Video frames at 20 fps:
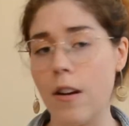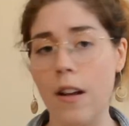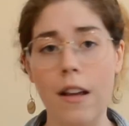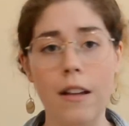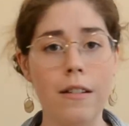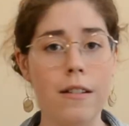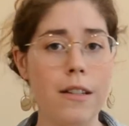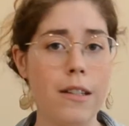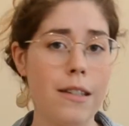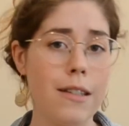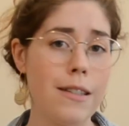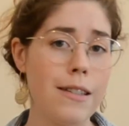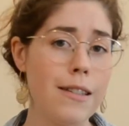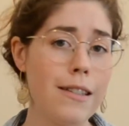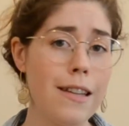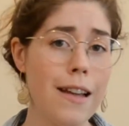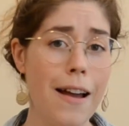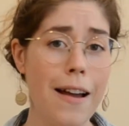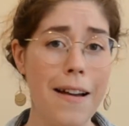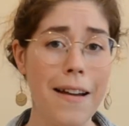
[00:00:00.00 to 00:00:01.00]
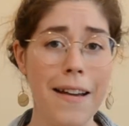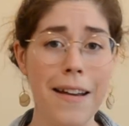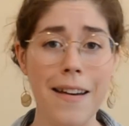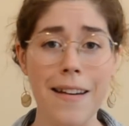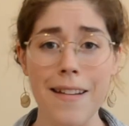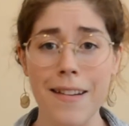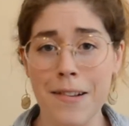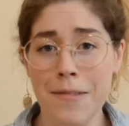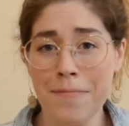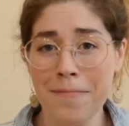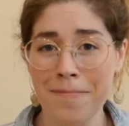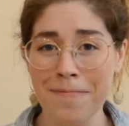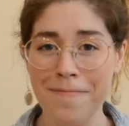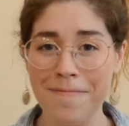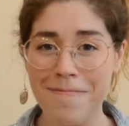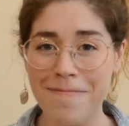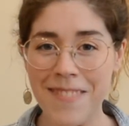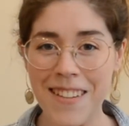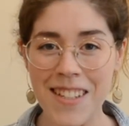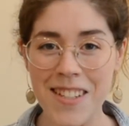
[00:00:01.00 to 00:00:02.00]
and design.
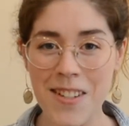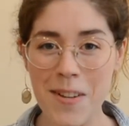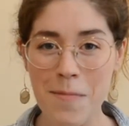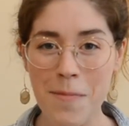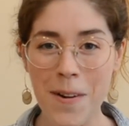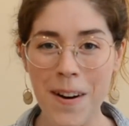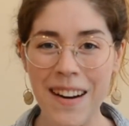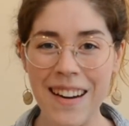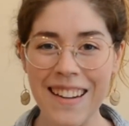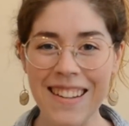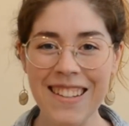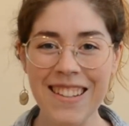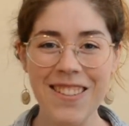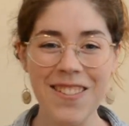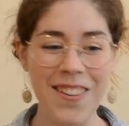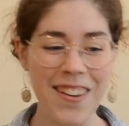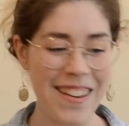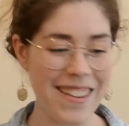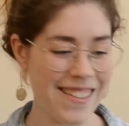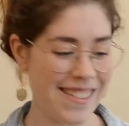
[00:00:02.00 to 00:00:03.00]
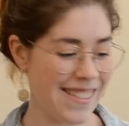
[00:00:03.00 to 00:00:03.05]
Let's jump right into it.